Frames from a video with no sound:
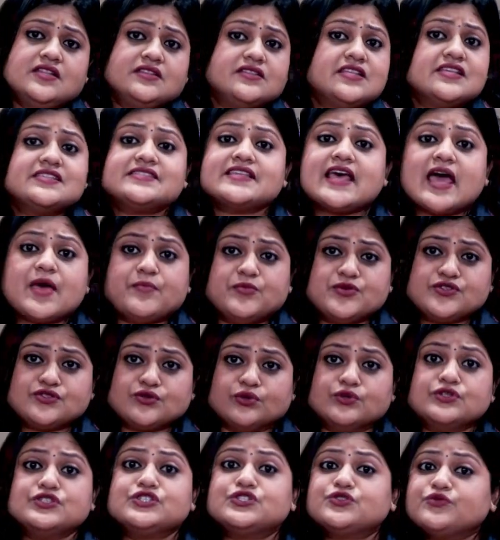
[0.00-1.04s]
This
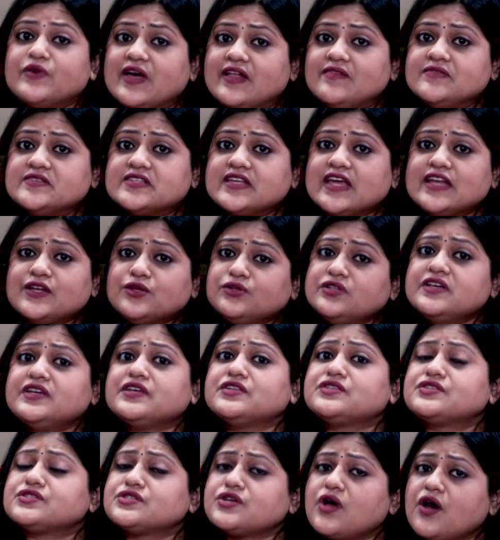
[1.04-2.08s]
episode dwells into the
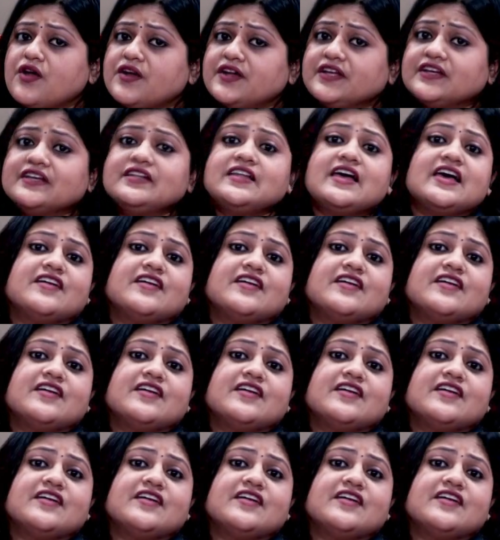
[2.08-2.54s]
historical